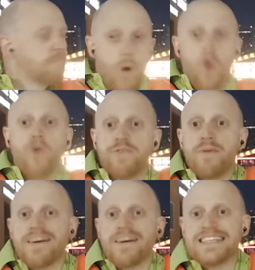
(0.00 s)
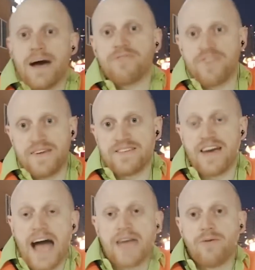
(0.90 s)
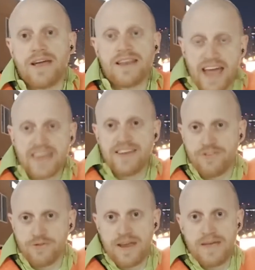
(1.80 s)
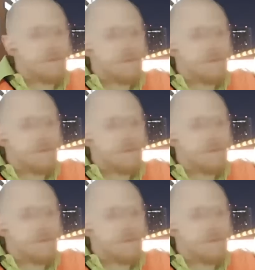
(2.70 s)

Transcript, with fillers: ultimately dumps into Highway 93